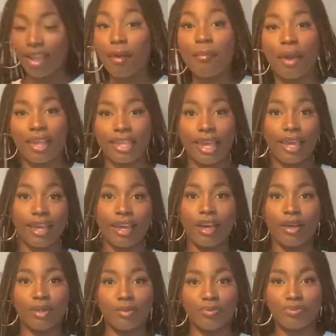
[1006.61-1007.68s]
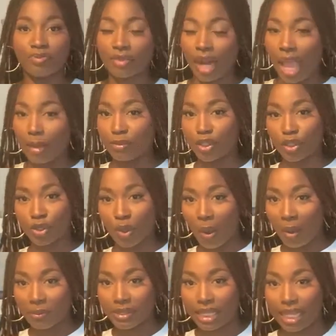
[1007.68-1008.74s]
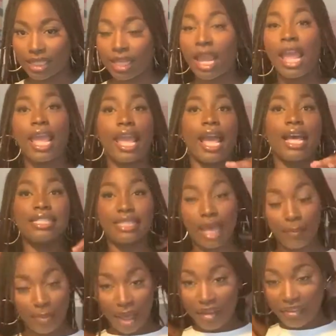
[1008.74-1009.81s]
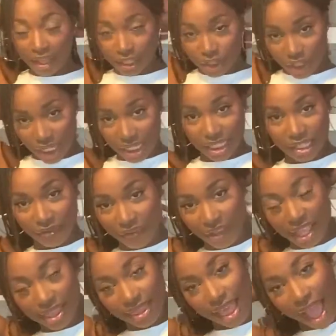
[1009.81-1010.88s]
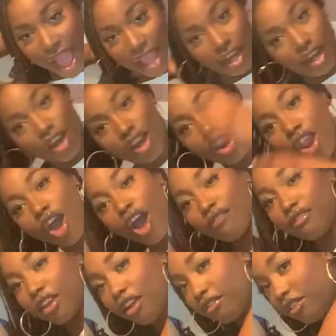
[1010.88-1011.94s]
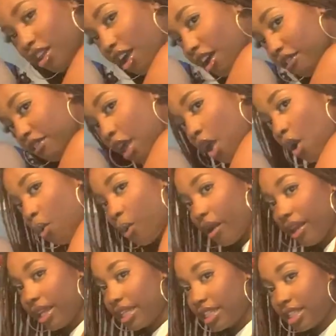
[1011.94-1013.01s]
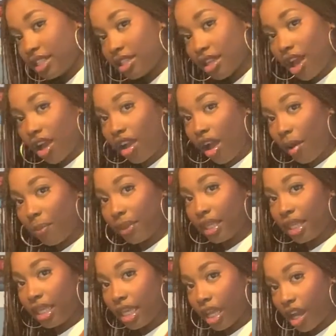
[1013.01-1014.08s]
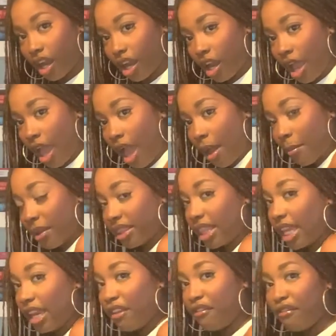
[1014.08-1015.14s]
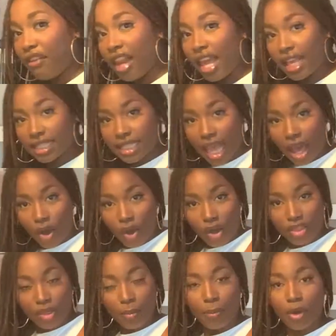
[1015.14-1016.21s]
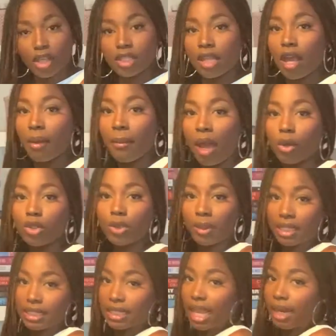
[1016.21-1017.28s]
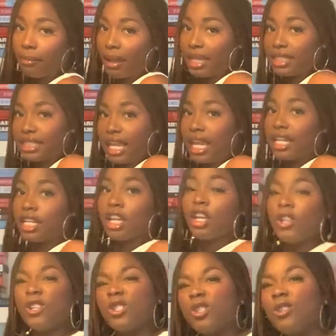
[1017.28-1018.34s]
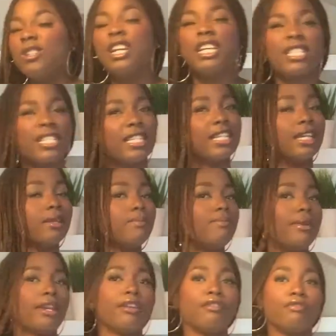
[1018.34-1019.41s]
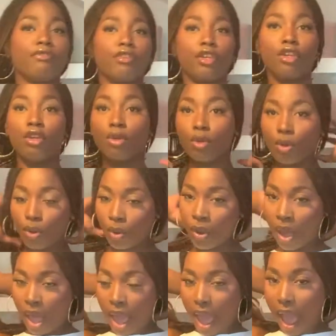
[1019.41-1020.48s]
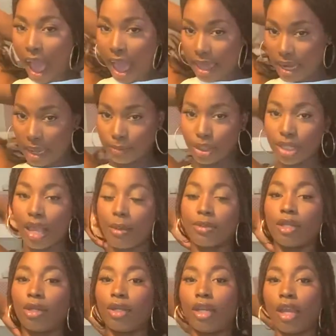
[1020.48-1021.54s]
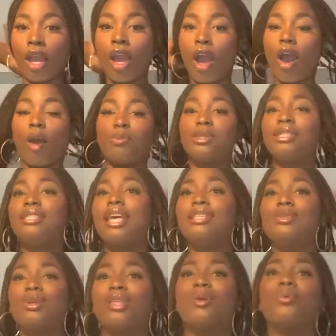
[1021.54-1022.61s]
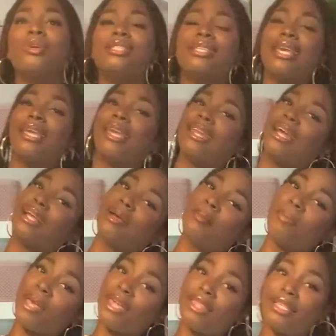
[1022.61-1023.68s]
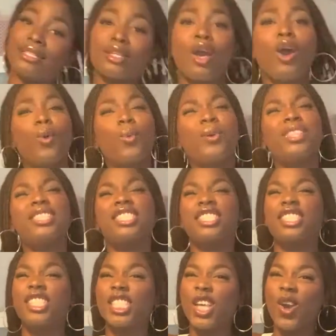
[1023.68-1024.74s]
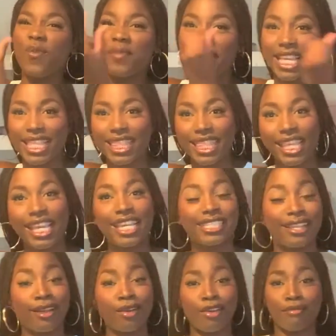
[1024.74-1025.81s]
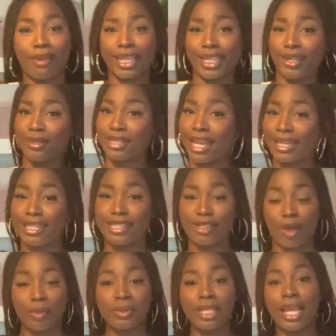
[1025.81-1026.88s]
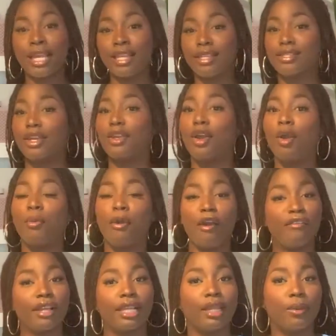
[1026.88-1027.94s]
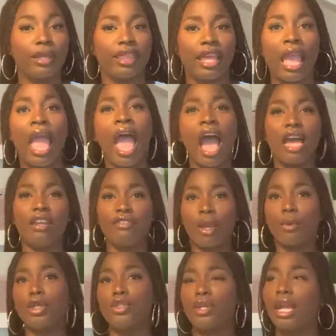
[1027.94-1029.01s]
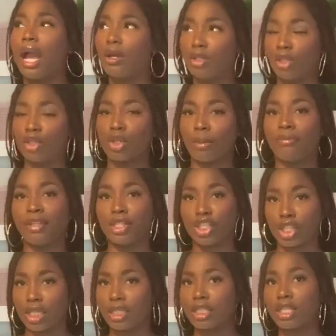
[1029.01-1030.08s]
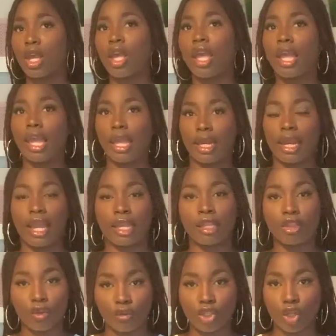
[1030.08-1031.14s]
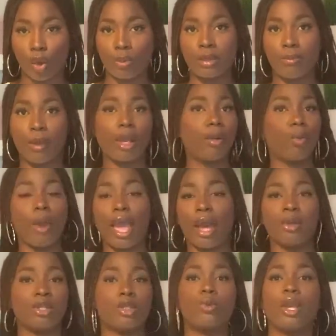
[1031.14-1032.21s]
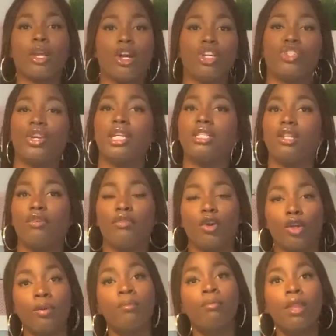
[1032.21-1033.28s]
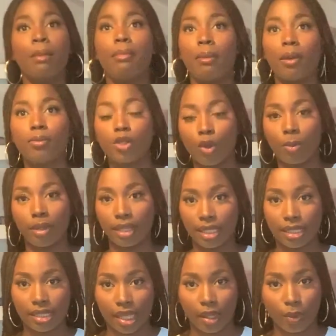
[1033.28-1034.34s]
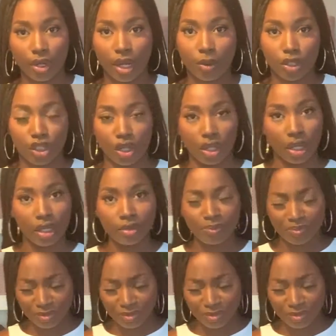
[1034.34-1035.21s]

But yeah, I'm just so obsessed. It has that perfect jeans fit that I love, love, love, where it's snug up here, but then it flares out on the bottom. I'll do it side by side so you guys can get a better view. And I'm just absolutely obsessed with it. Once again, I compare this with so many things. Like one of my cute tiny tops is gonna go perfectly with it. And if you're wondering, how do you shop for jeans in like thrift shops, big warehouses where you can't try stuff on? My mom taught me this thing when I was younger.